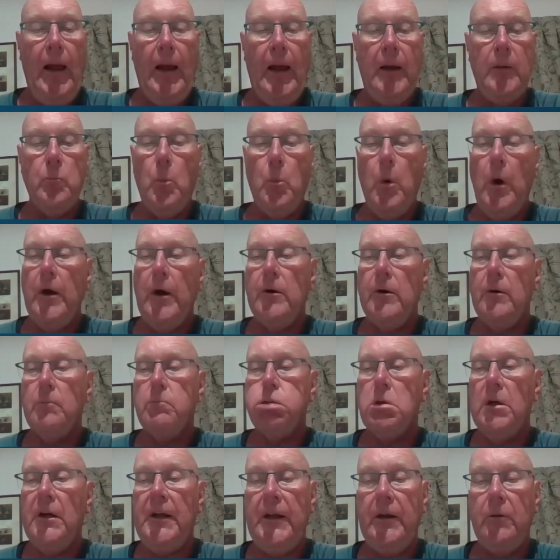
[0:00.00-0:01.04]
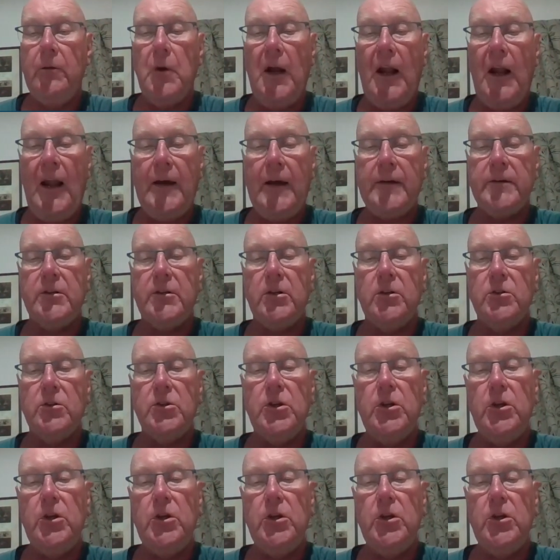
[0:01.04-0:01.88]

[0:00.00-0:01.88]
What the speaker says: and we're pretty reluctant